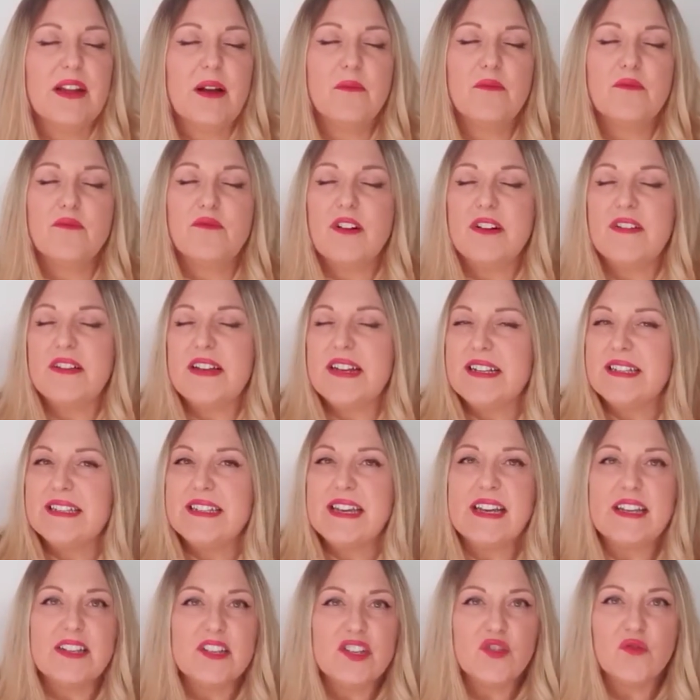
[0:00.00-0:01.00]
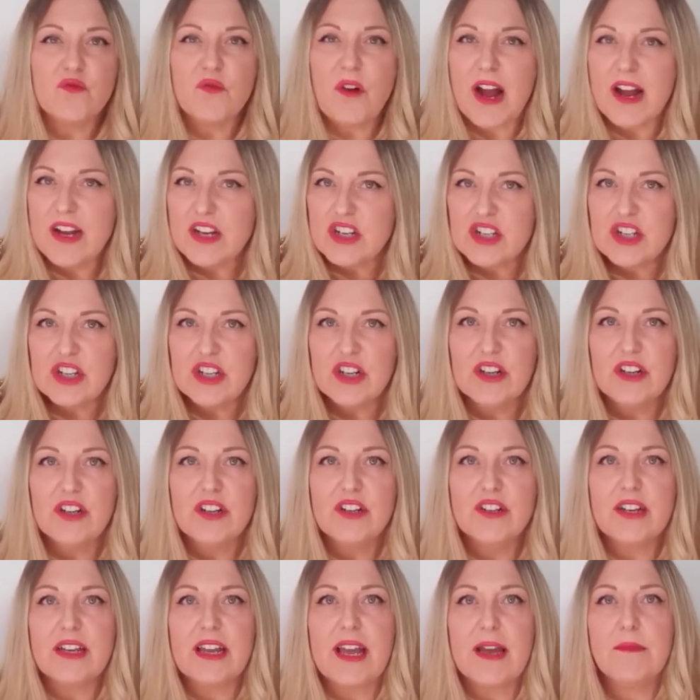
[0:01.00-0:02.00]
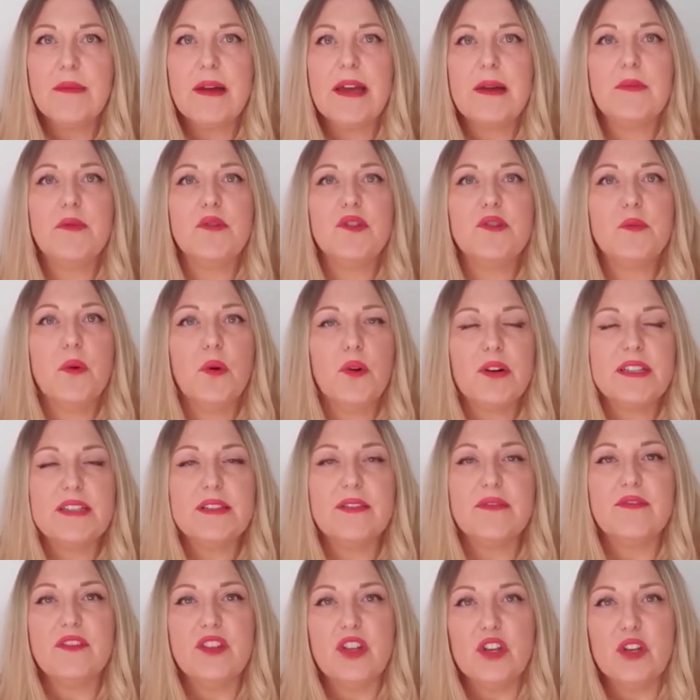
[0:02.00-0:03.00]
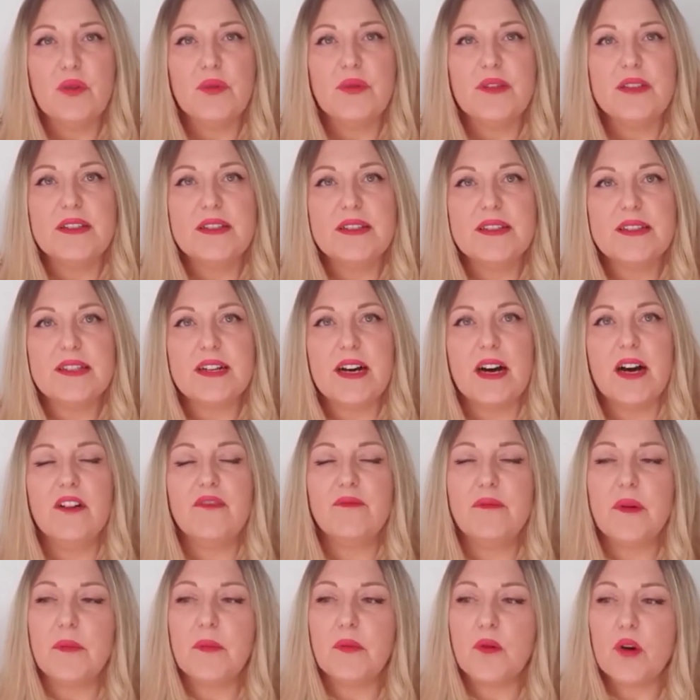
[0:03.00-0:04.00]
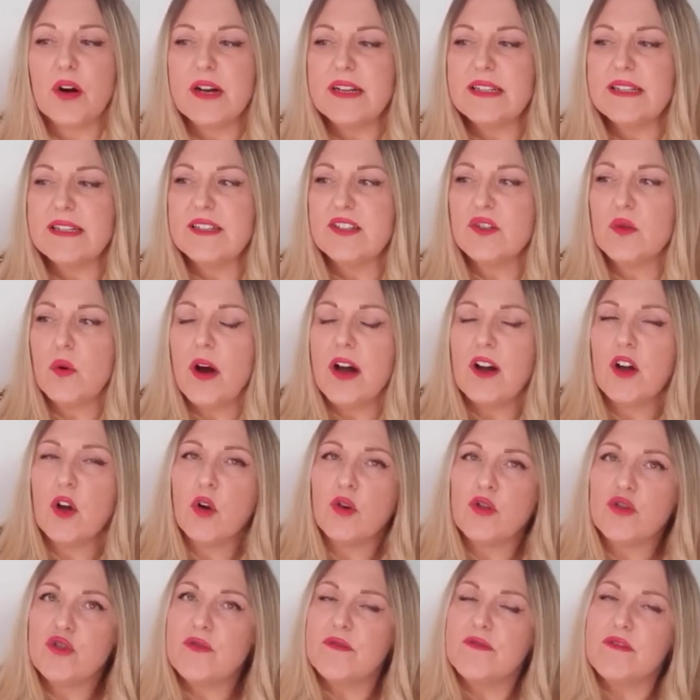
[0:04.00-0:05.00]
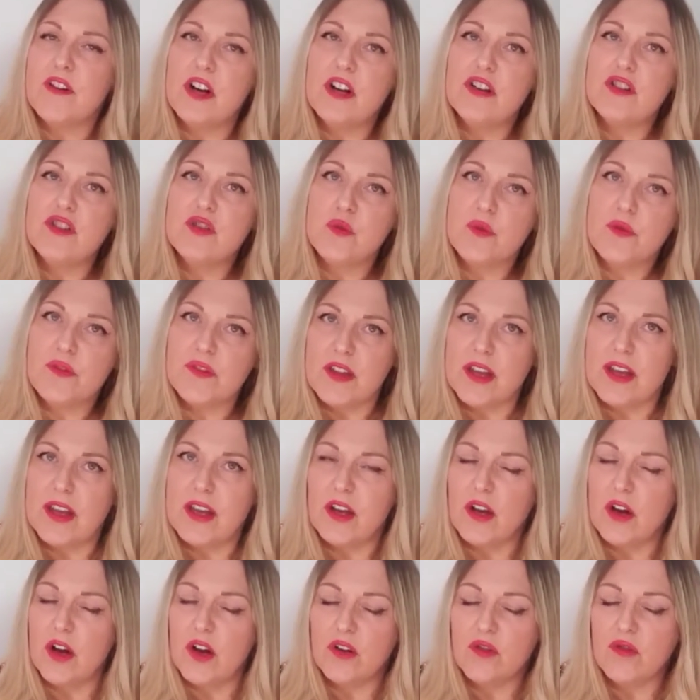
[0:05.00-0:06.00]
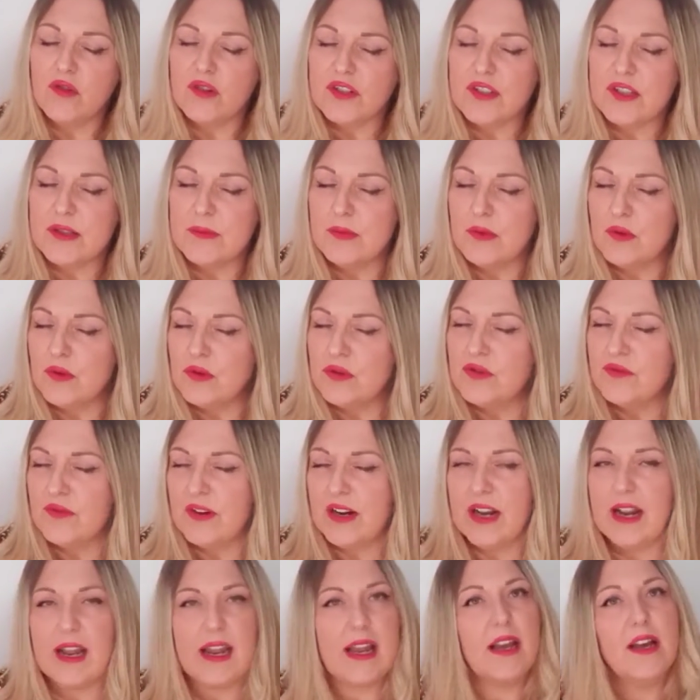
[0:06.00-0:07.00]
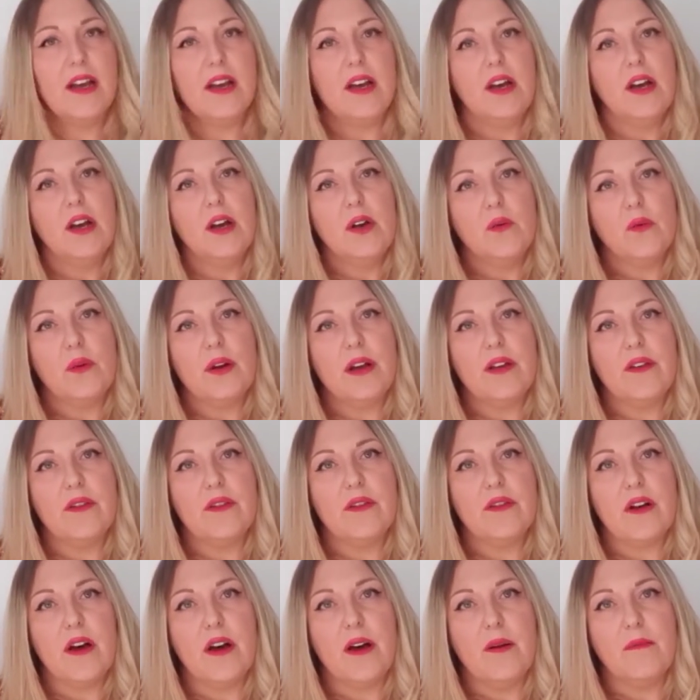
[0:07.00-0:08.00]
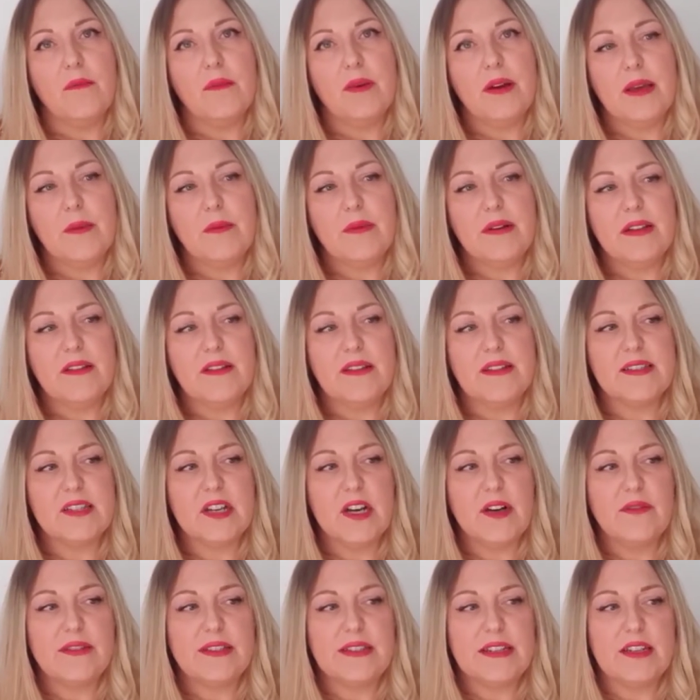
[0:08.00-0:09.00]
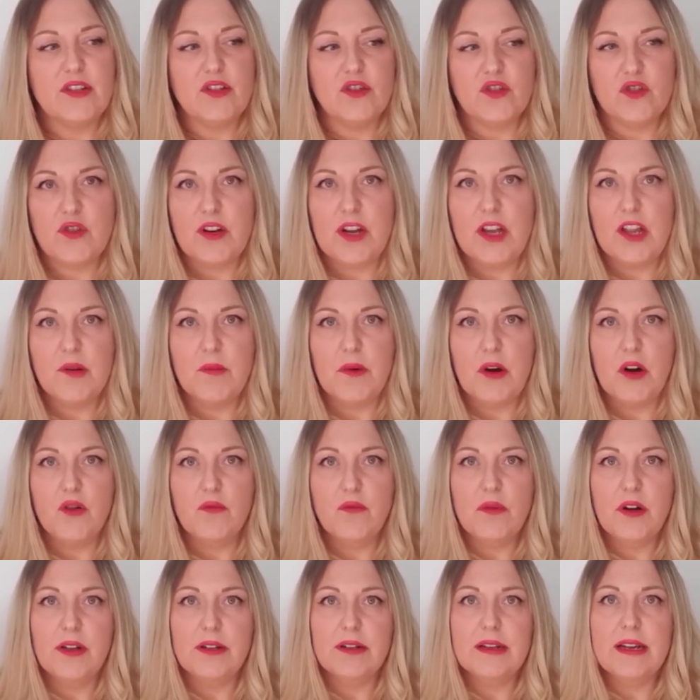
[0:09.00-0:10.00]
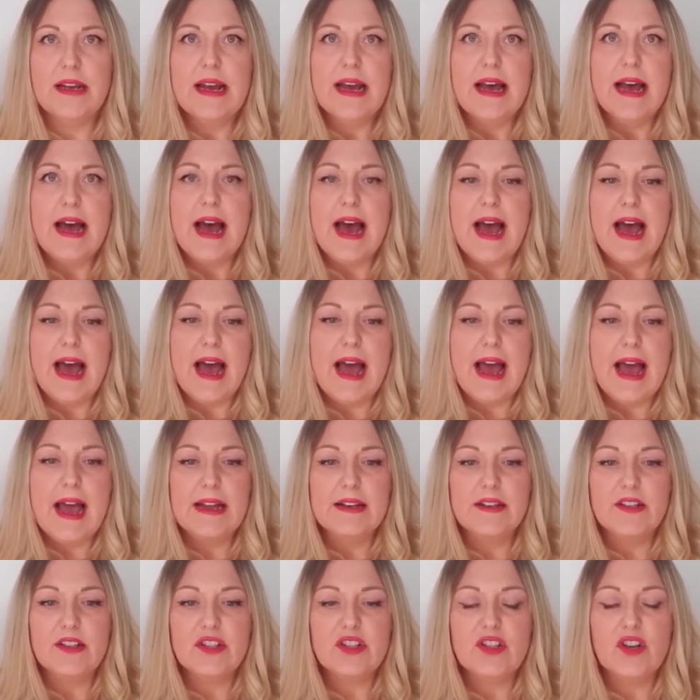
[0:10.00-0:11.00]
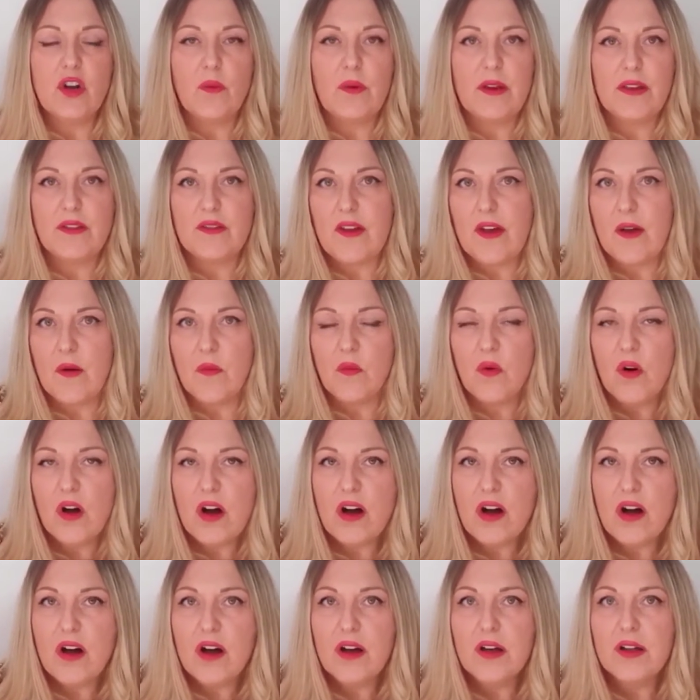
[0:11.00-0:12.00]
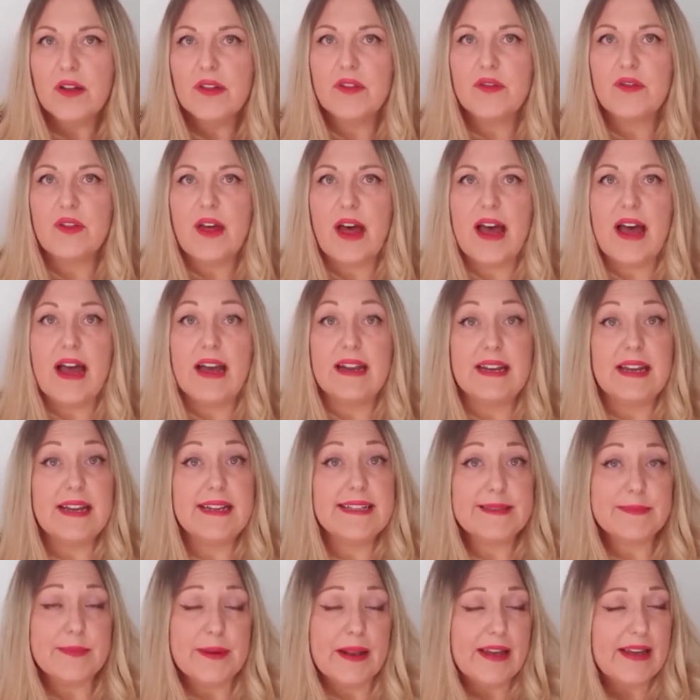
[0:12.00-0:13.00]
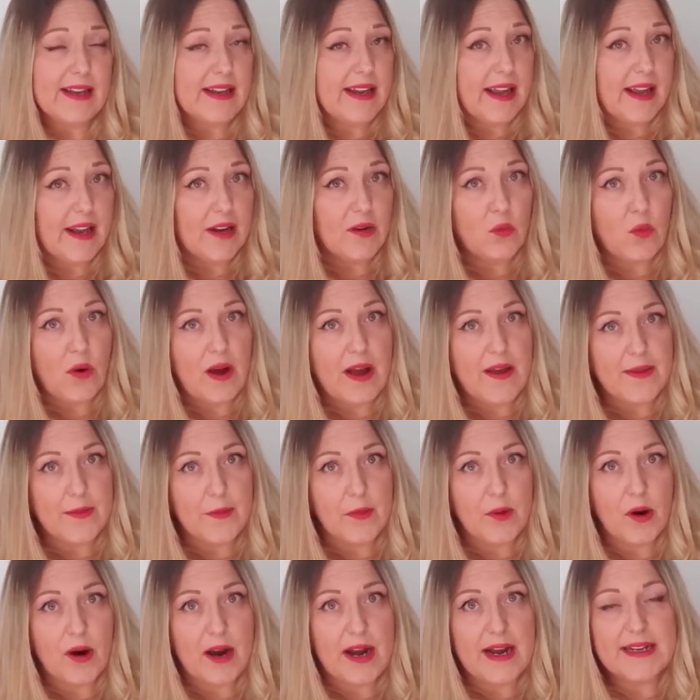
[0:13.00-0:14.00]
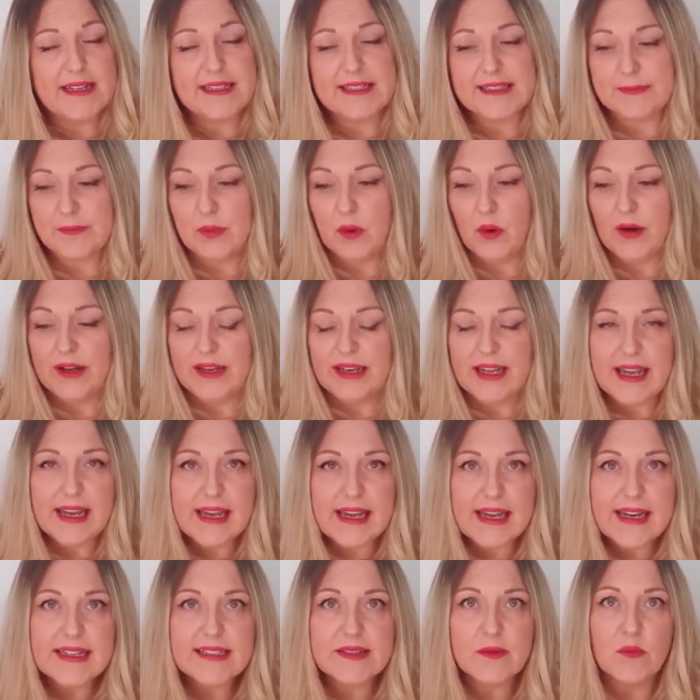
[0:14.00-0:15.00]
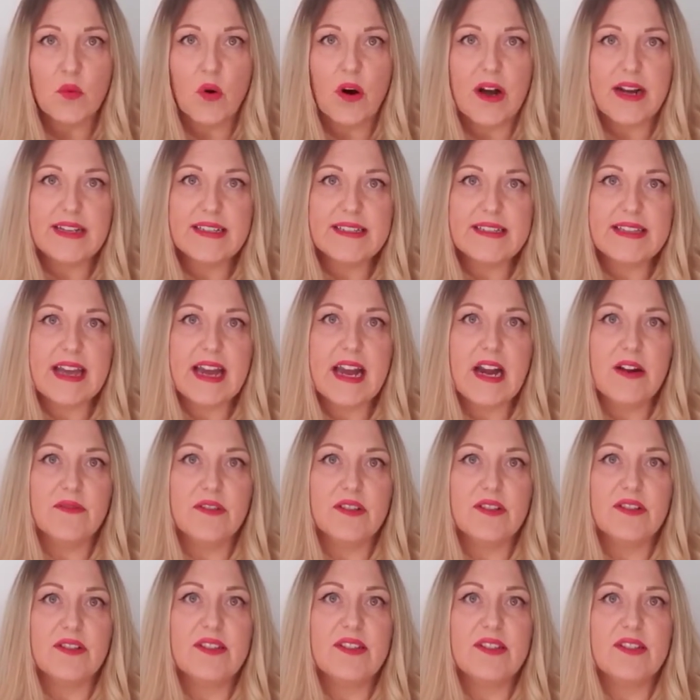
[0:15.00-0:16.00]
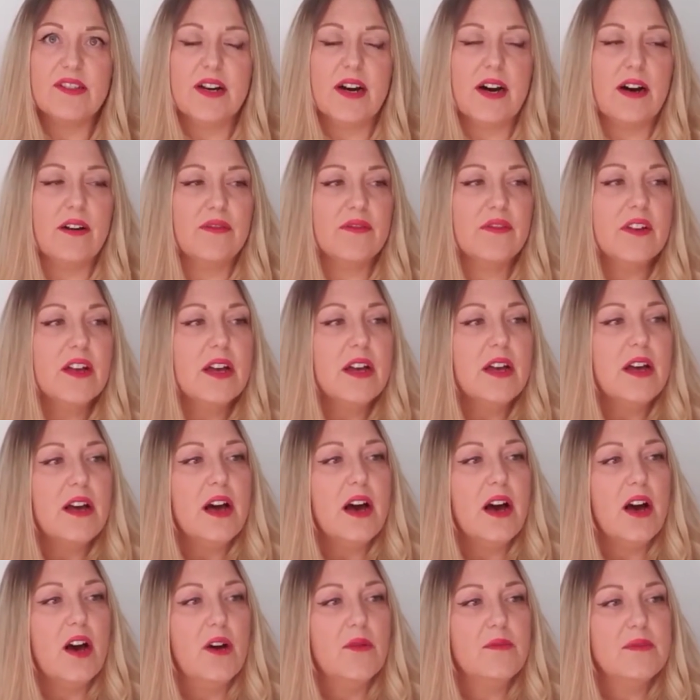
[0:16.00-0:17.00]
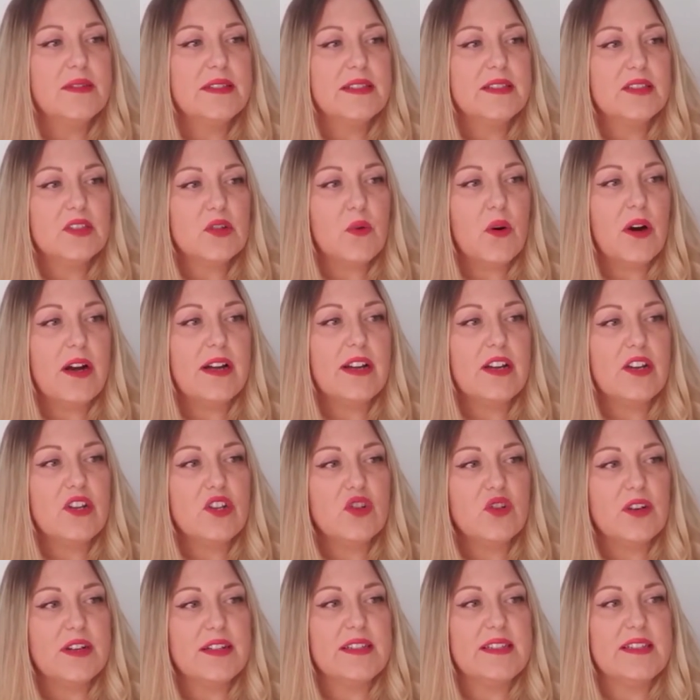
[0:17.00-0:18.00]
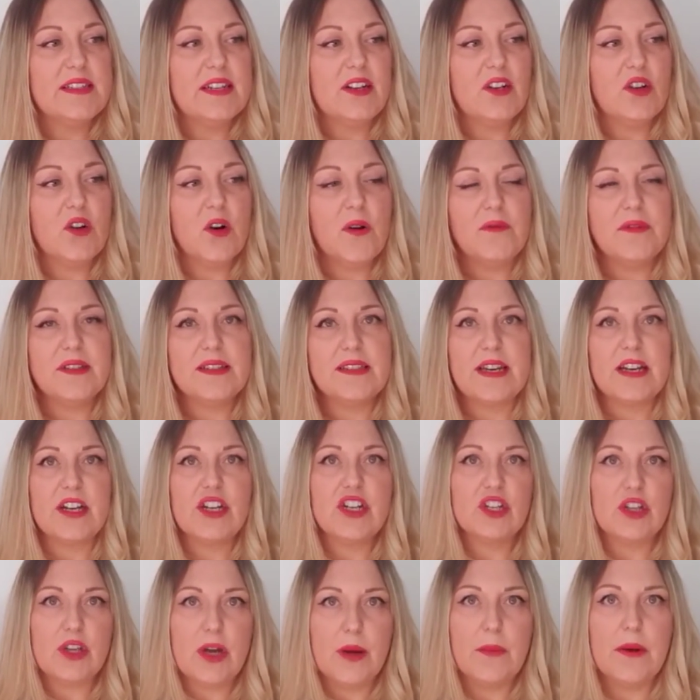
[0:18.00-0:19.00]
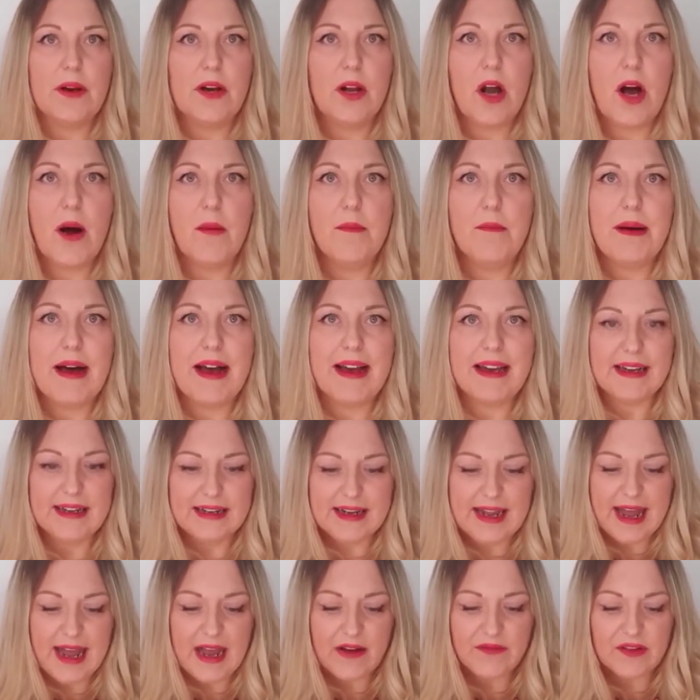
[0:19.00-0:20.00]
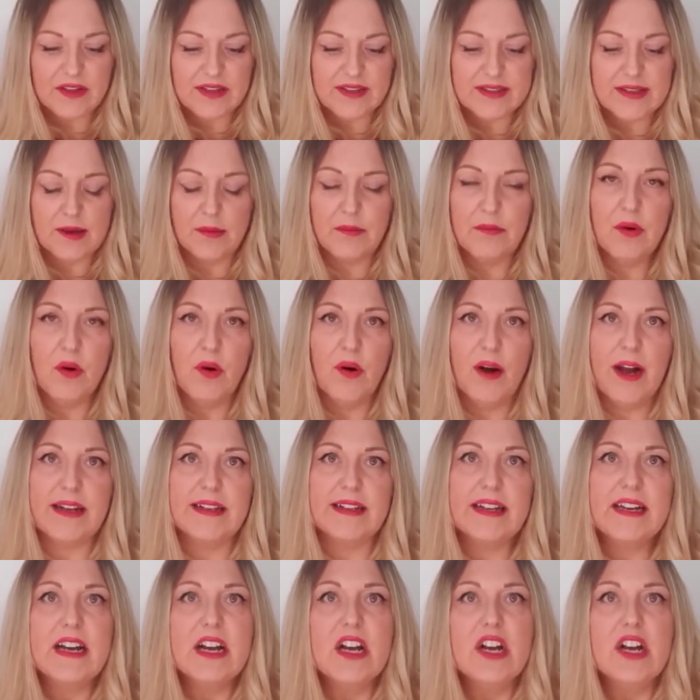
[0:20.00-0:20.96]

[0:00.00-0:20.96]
I'm very into interaction and getting people's points of view and stuff, but pricing is quite a controversial thing across the board really with people in the service industry at the moment, and knowing their worth and explaining where the price point is and why it's there and stuff. So it's quite an interesting conversation that I'm going to come back and have at some point.